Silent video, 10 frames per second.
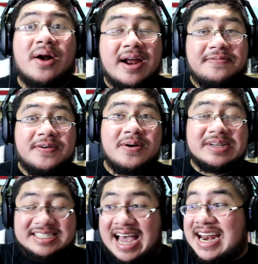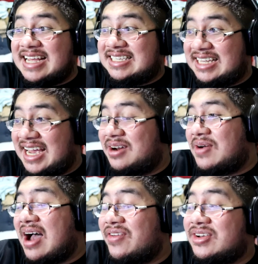All right, folks, that is it.
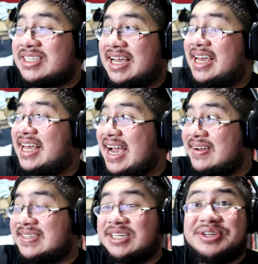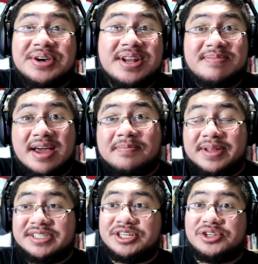Wow, that was a that was a good amount of
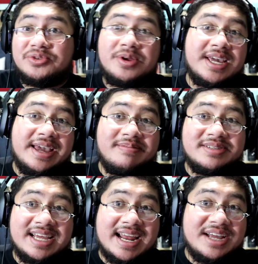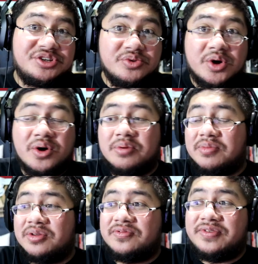PlayStation 3 games that I do own,
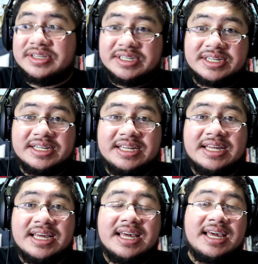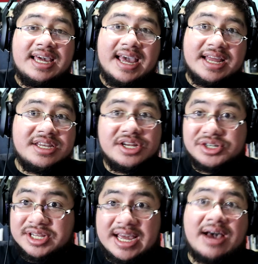both physically and
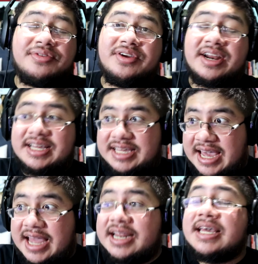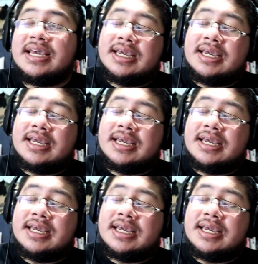digitally out there. Again.